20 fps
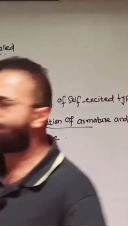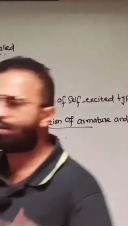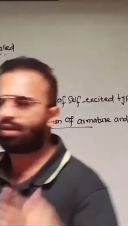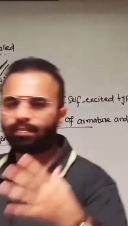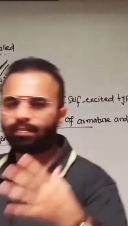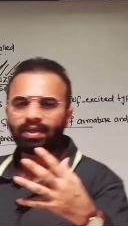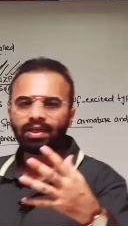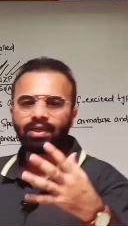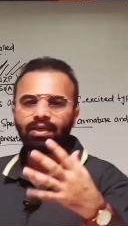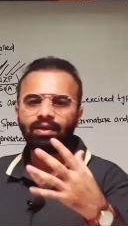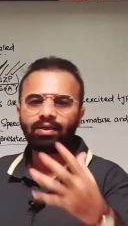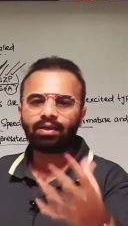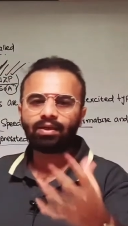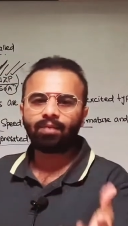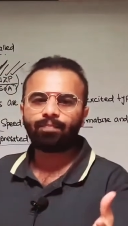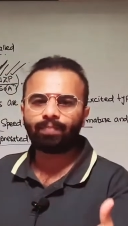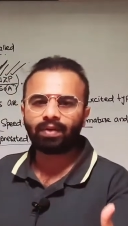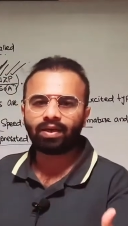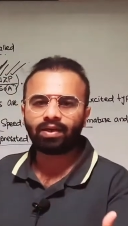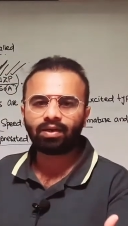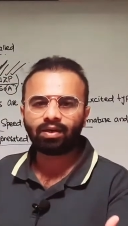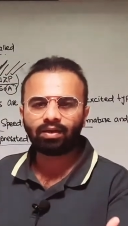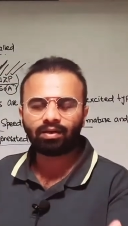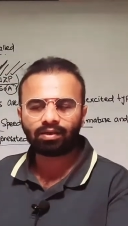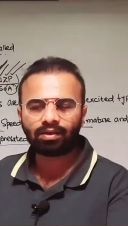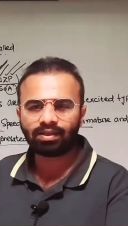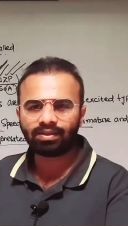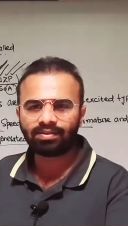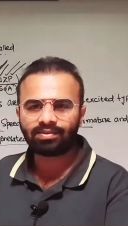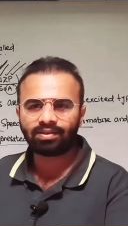from an
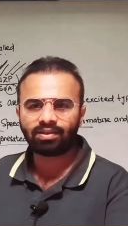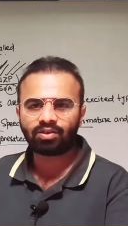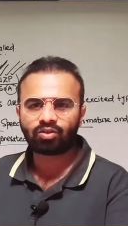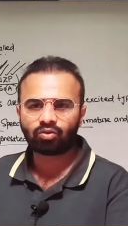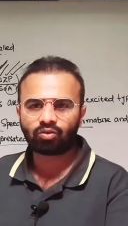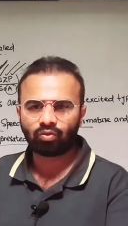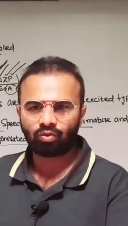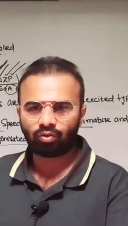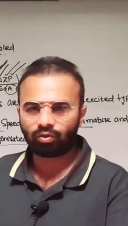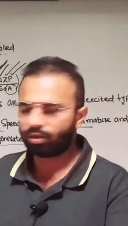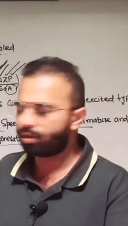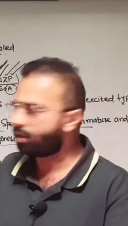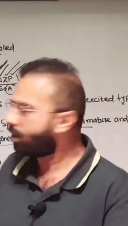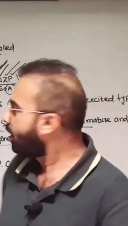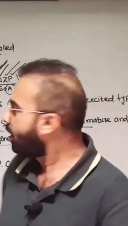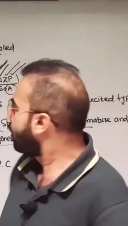independent DC source.